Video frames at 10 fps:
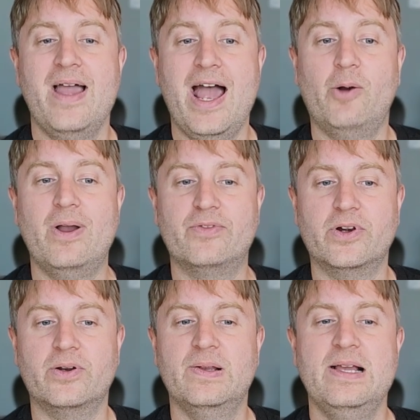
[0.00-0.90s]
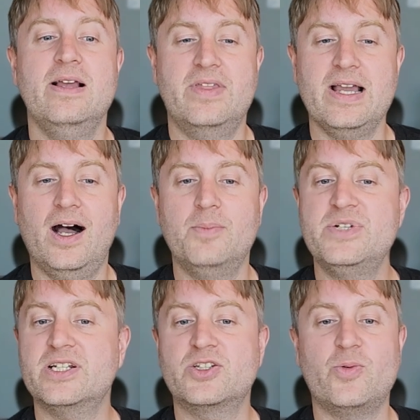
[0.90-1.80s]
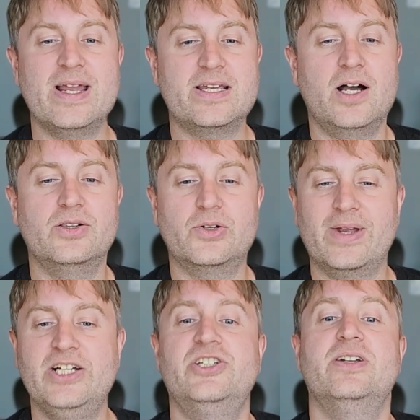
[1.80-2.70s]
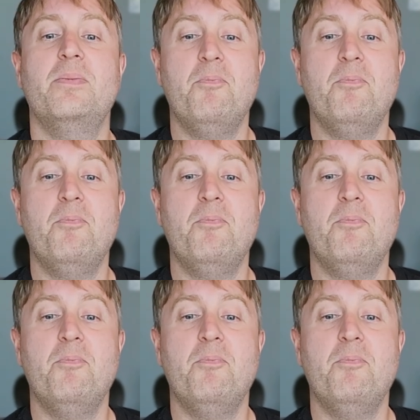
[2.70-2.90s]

However, the object's gray coloration